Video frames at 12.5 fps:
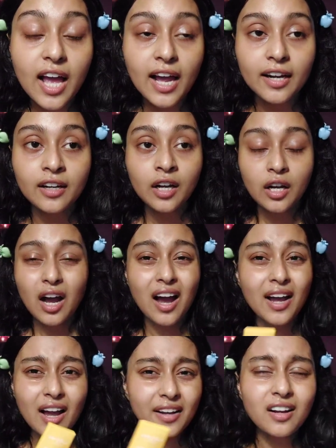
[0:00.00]
and
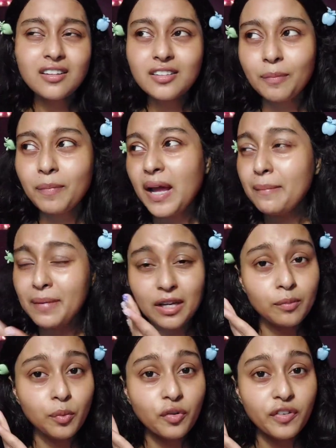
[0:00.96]
I, I can't apply
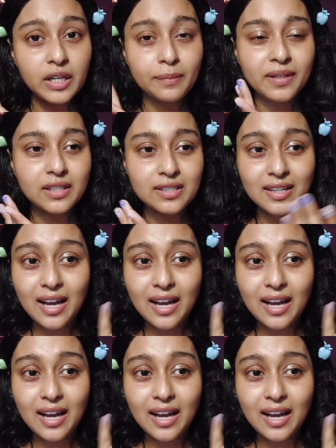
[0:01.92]
makeup over it because